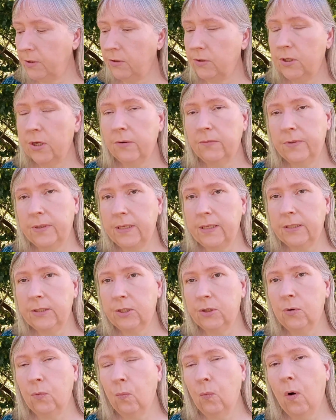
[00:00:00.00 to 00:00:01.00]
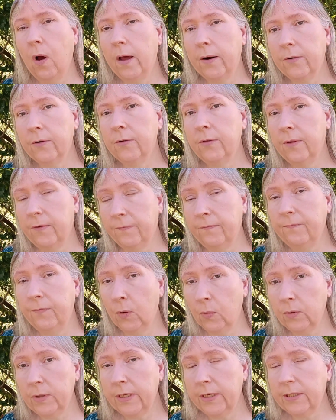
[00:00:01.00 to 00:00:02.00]
You don't need to water the
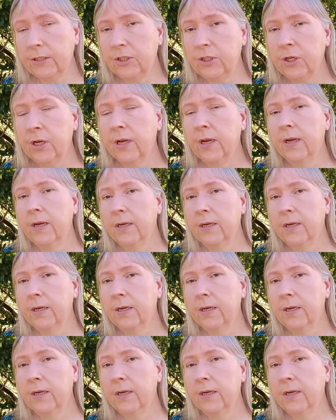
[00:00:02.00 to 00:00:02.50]
foliage,